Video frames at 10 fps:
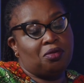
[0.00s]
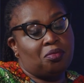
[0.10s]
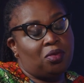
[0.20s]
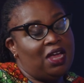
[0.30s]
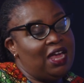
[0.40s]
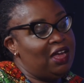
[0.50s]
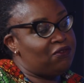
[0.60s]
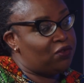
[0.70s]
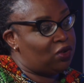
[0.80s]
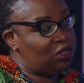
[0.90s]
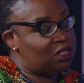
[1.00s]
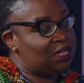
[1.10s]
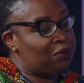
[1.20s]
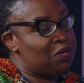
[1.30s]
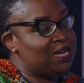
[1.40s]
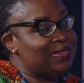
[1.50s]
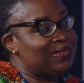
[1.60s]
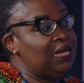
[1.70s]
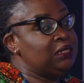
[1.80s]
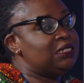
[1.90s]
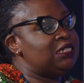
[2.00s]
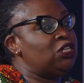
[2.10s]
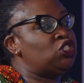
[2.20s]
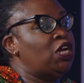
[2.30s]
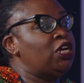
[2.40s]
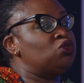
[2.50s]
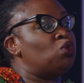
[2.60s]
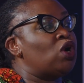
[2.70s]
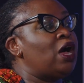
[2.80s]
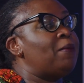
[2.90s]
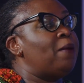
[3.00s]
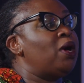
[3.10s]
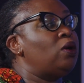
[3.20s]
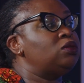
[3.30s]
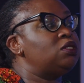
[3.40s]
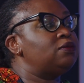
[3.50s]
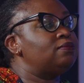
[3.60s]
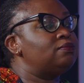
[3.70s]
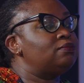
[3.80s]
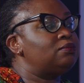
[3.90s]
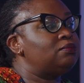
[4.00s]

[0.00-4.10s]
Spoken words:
effort, that we can then see change will come about.